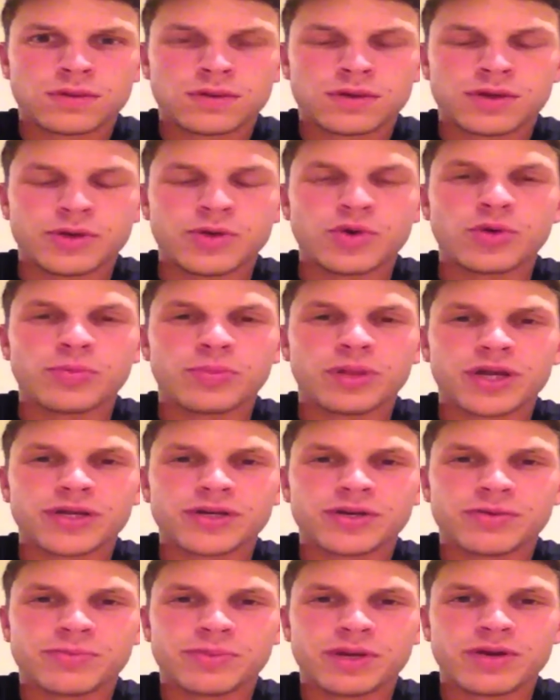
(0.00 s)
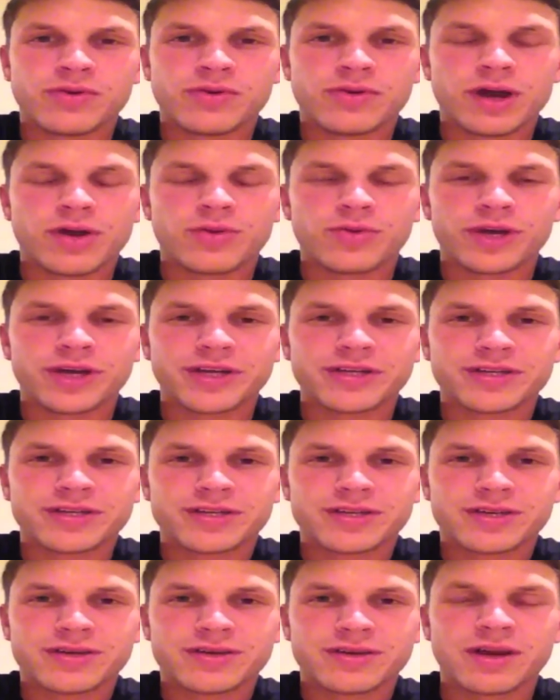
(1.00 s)
You were a pleasure to be around, Winks.
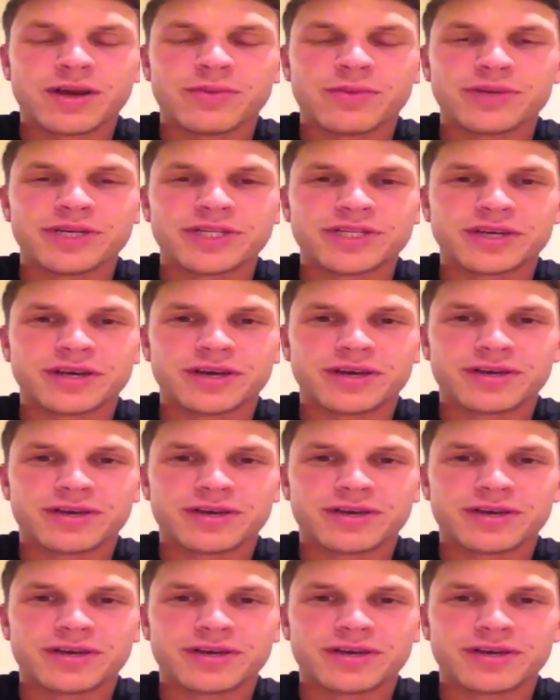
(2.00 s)
Gonna miss you.